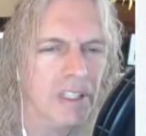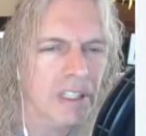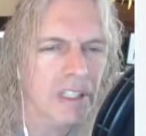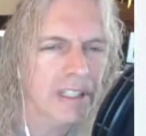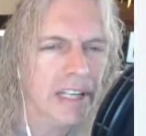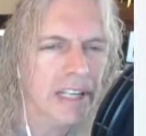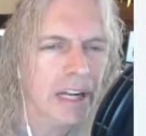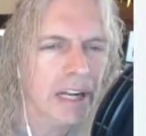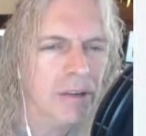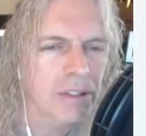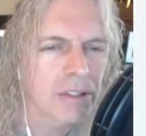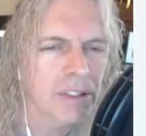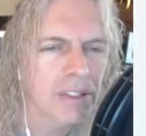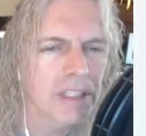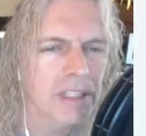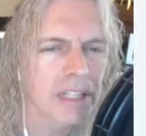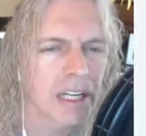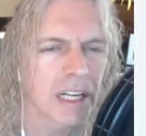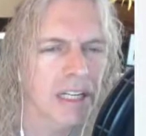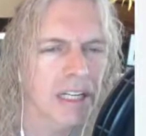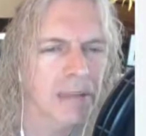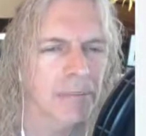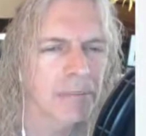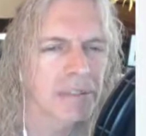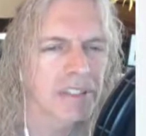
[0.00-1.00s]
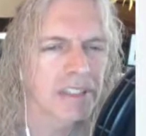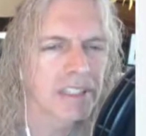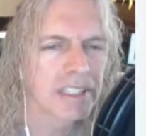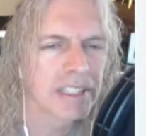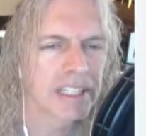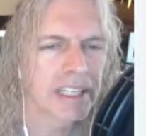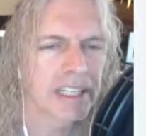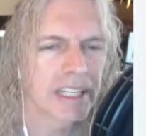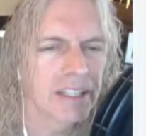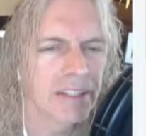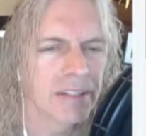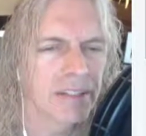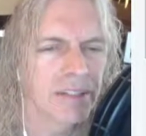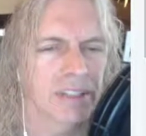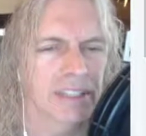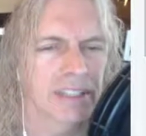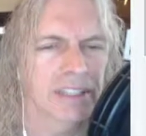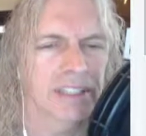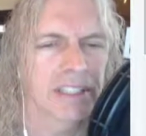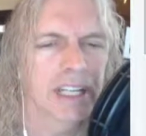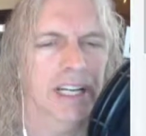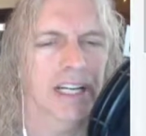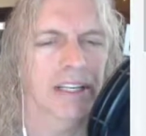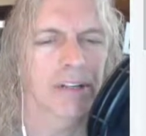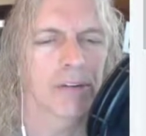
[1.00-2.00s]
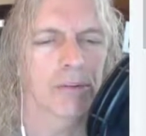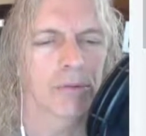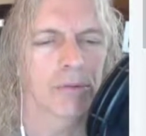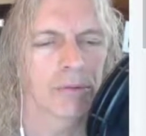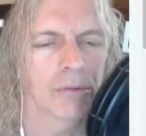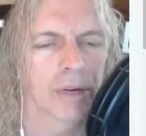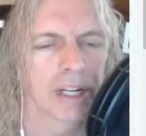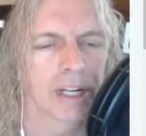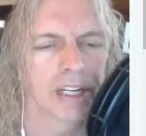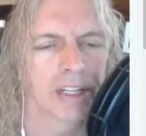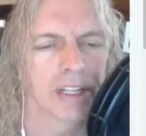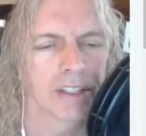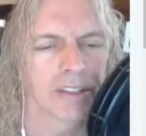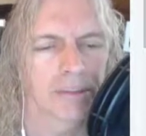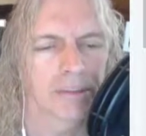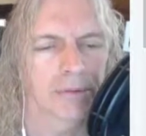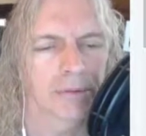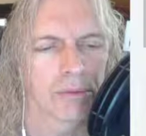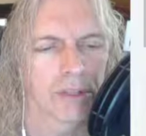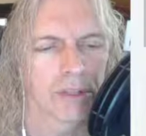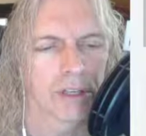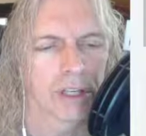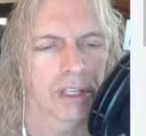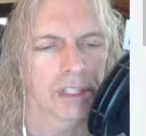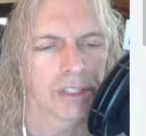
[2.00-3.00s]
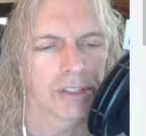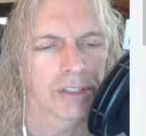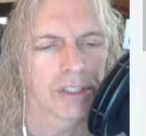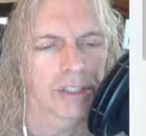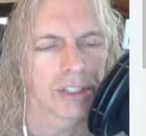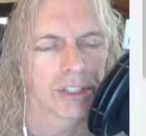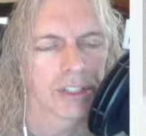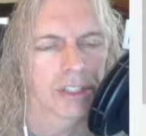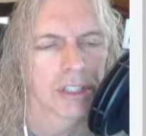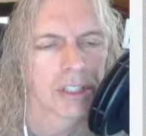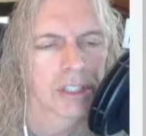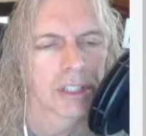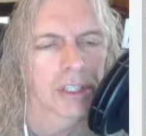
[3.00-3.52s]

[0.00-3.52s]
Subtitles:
Now it's time to get your site ready to launch.